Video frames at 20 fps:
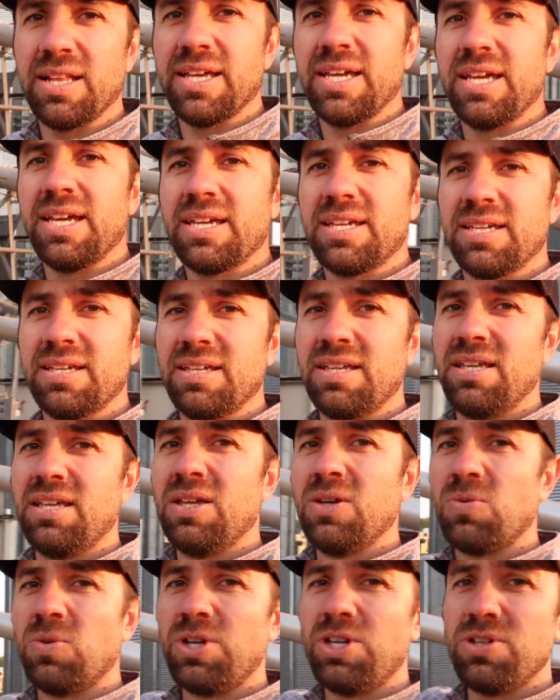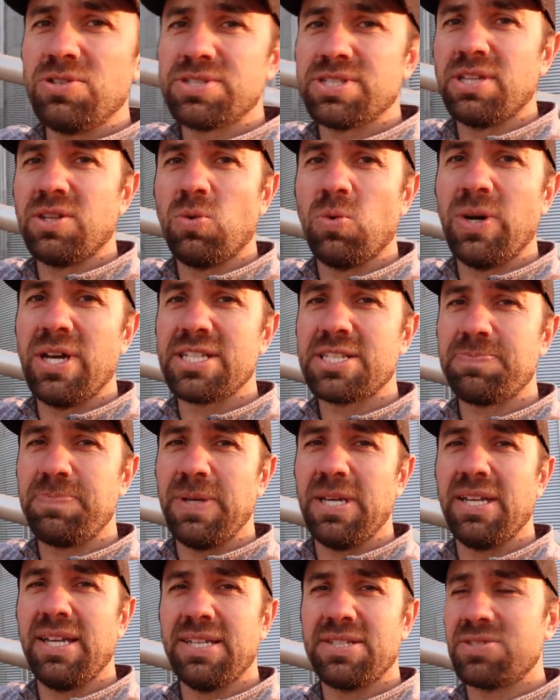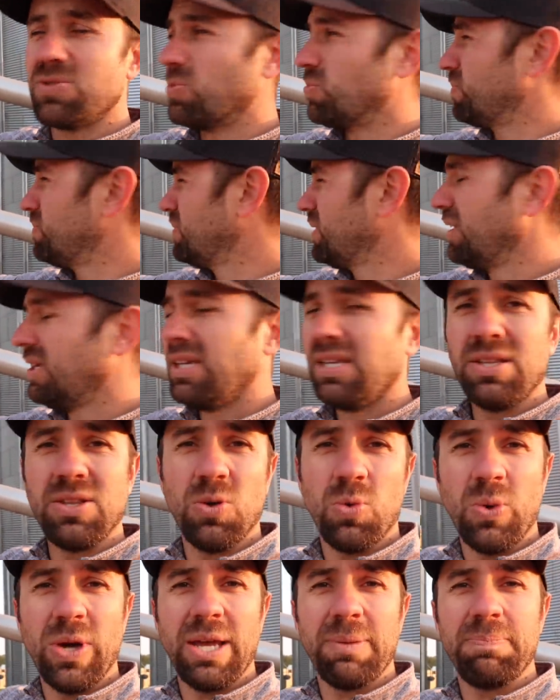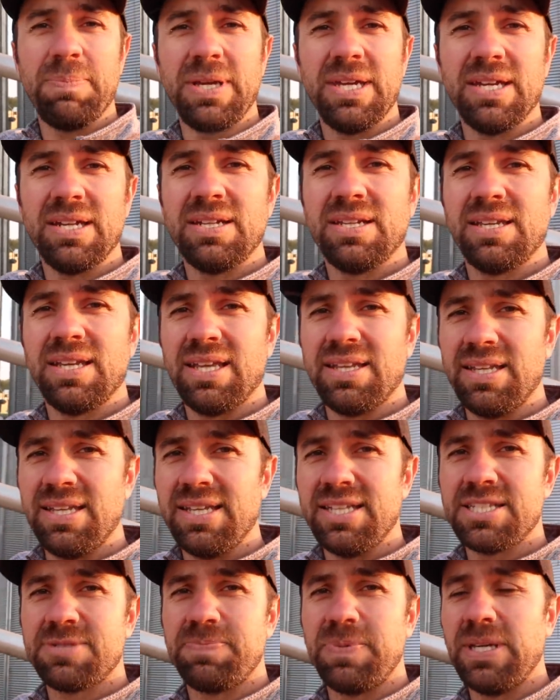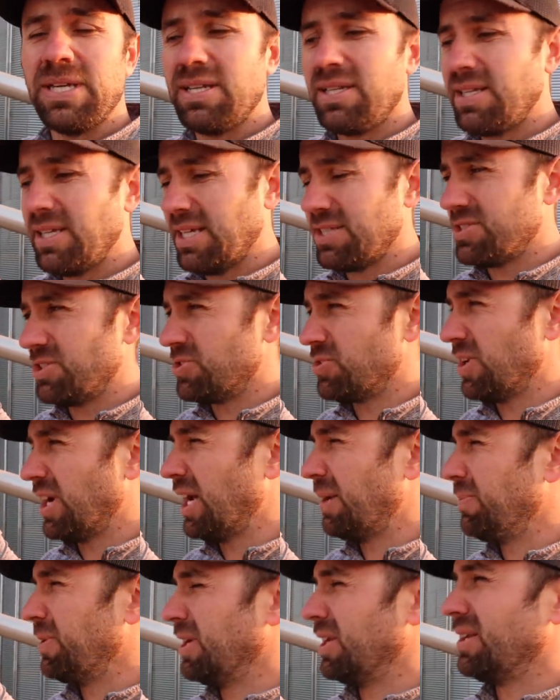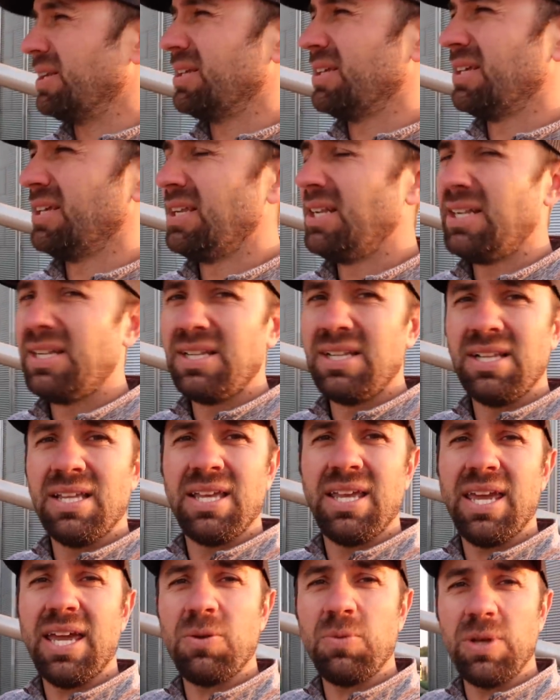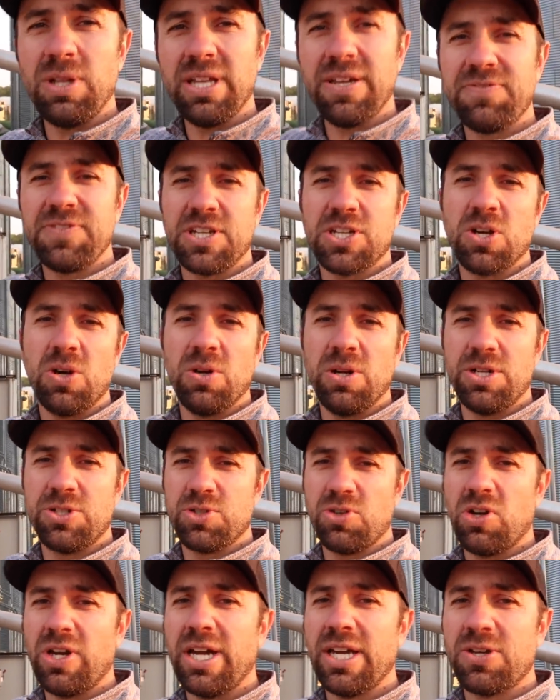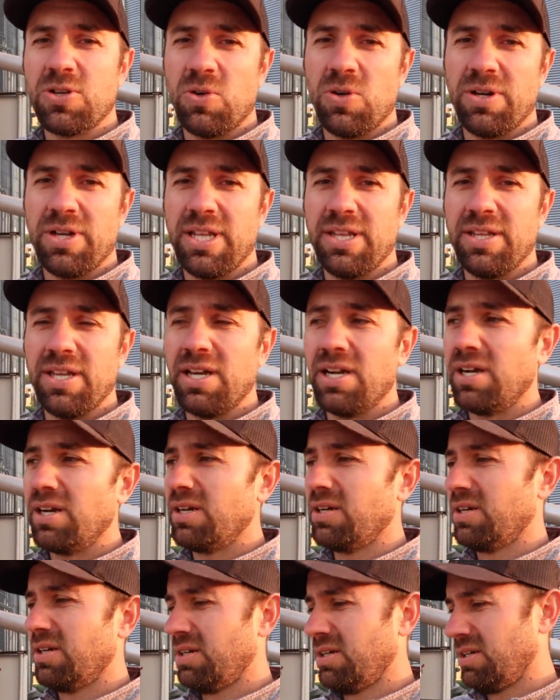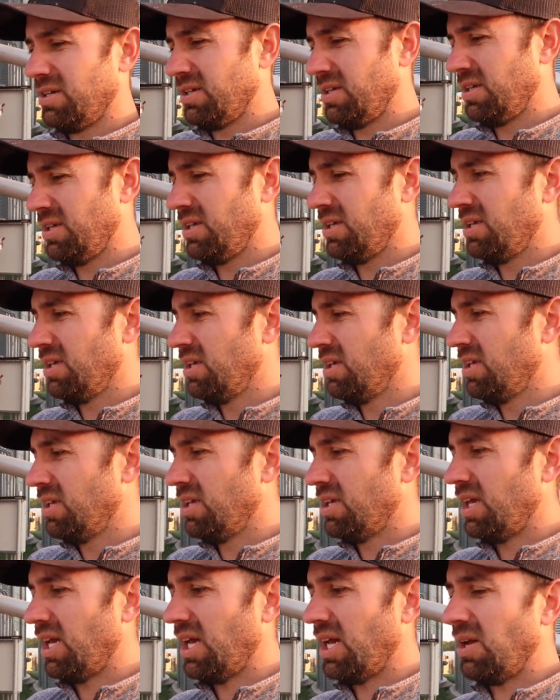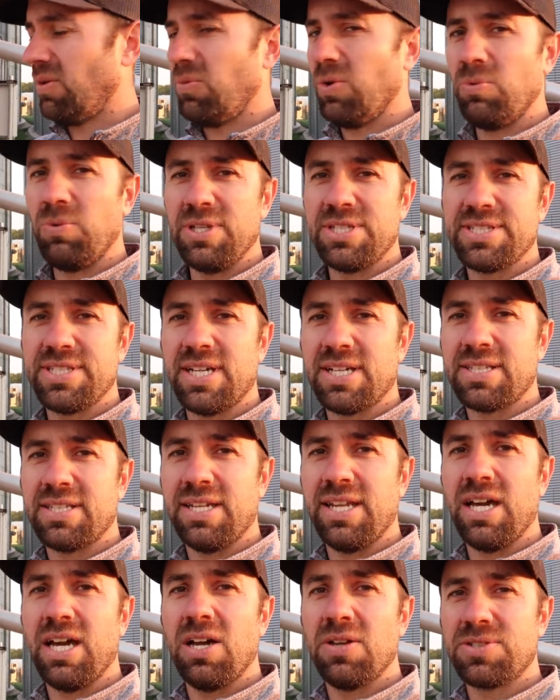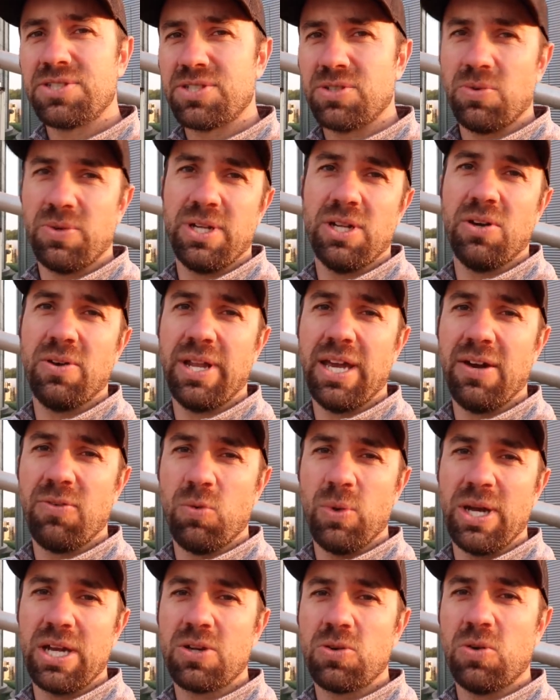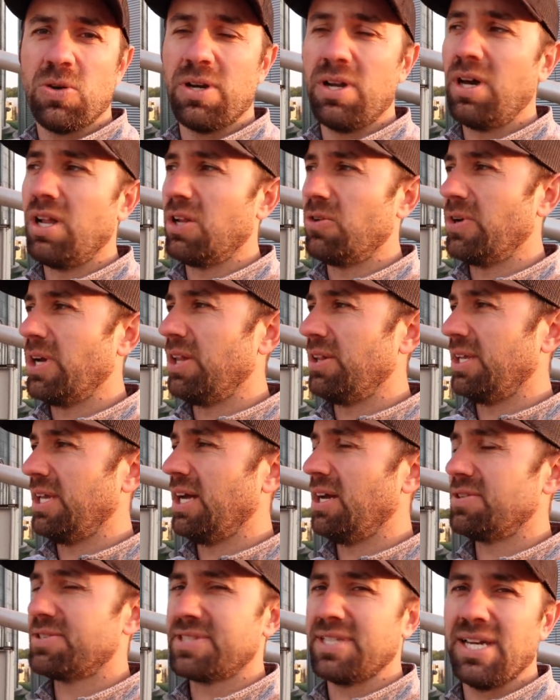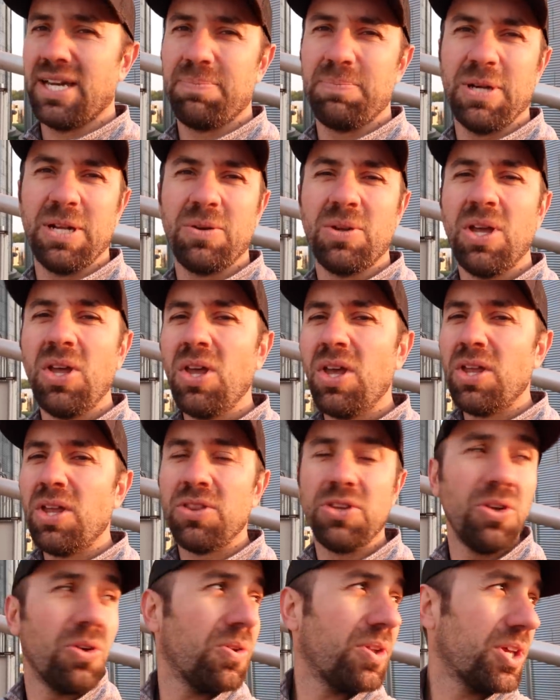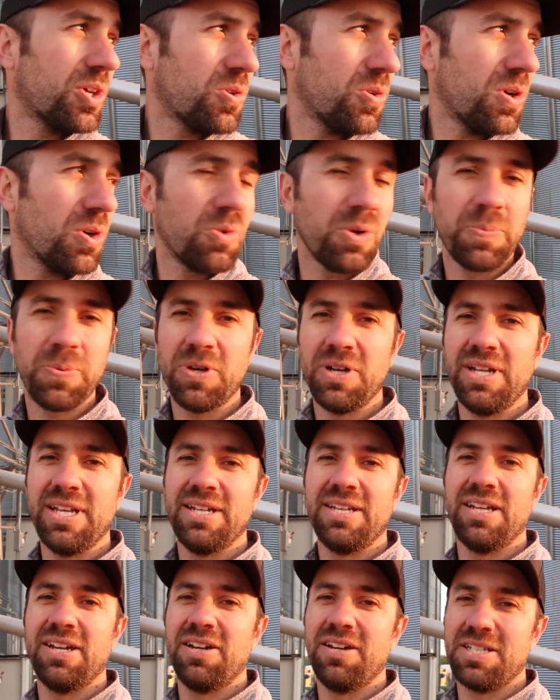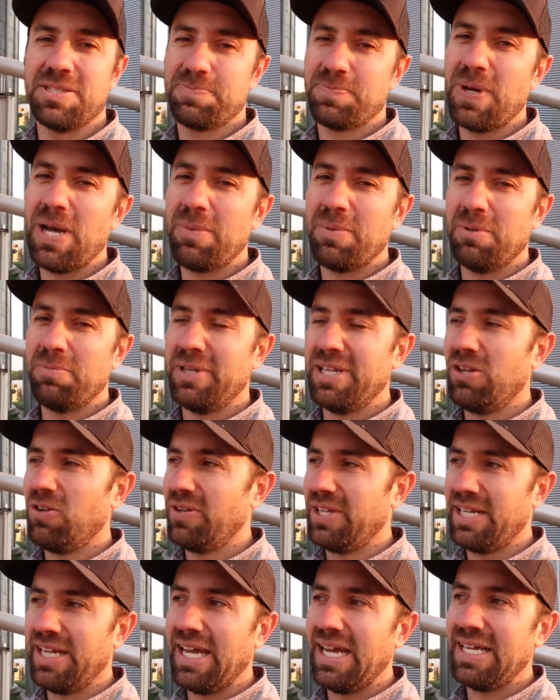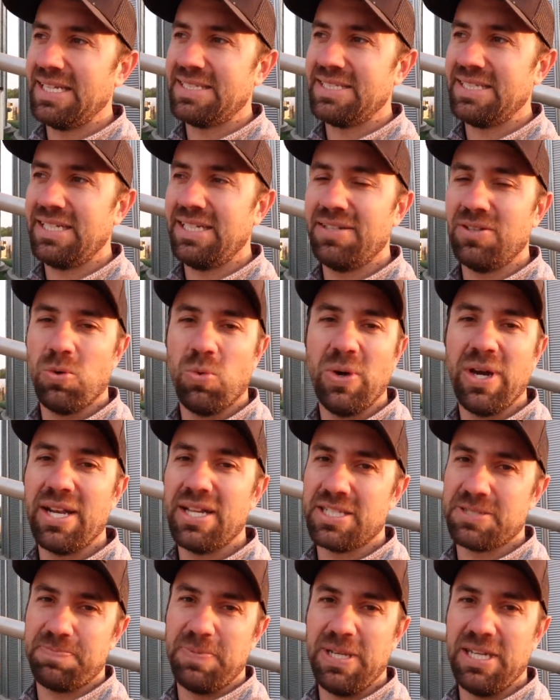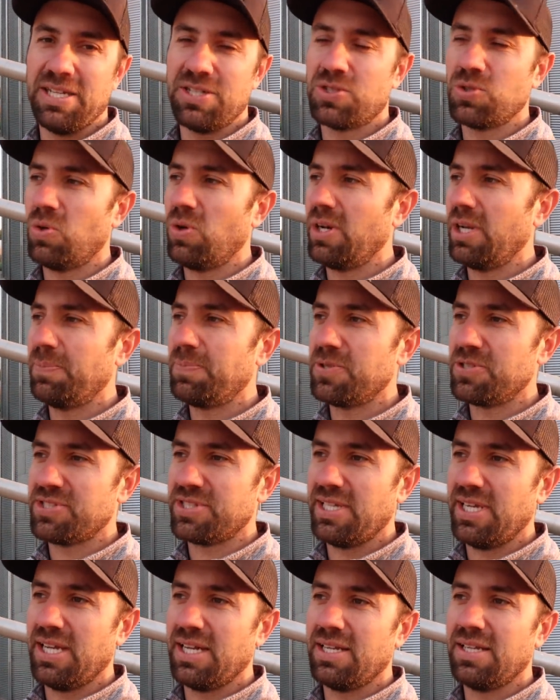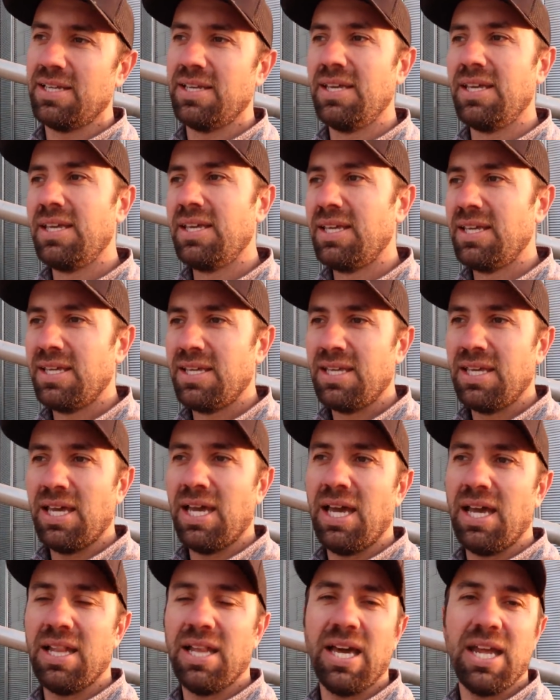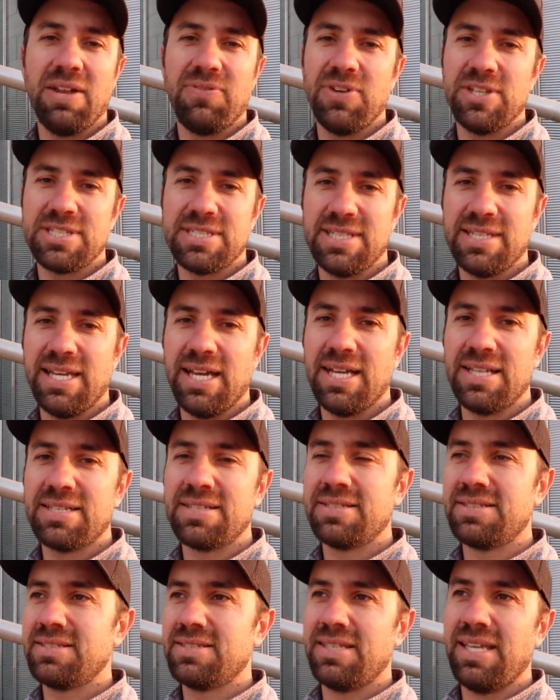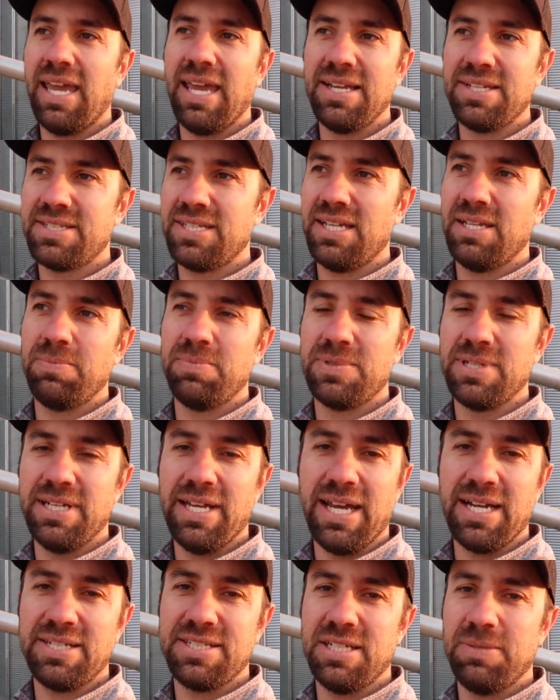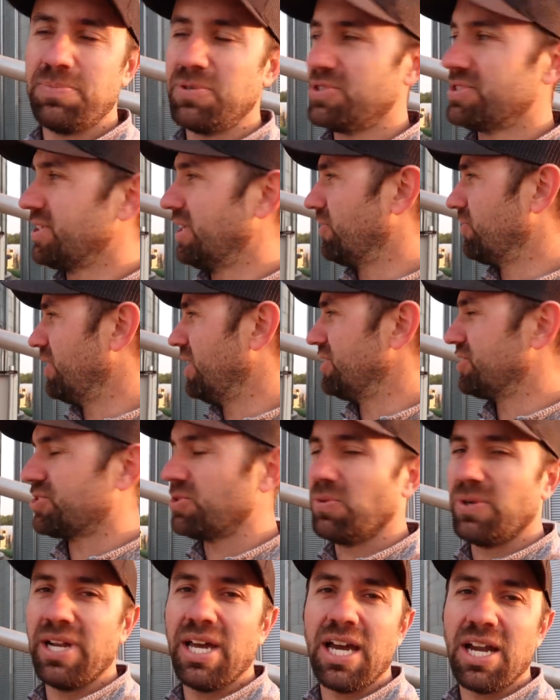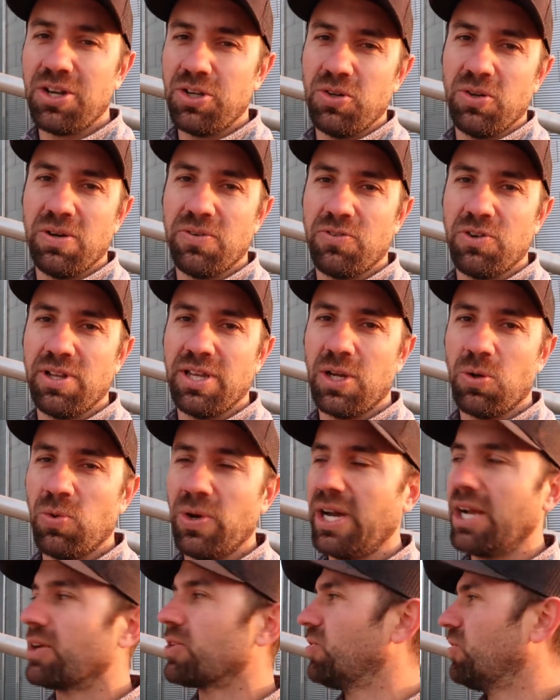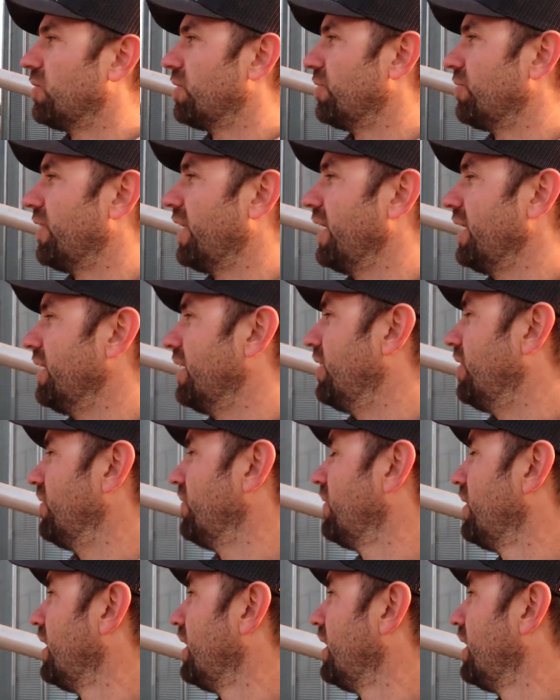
leg. We're using the west bin as the, the wet bin and the east bin as the dry bin. And we left a cone of dry corn in there uh, when we sucked it out so we don't have wet corn all around the outside. But the only corn we're putting in there is probably only 19, the wettest being 20%. a lot of it's in that 18 to 19% range. So we're not doing really wet corn right now.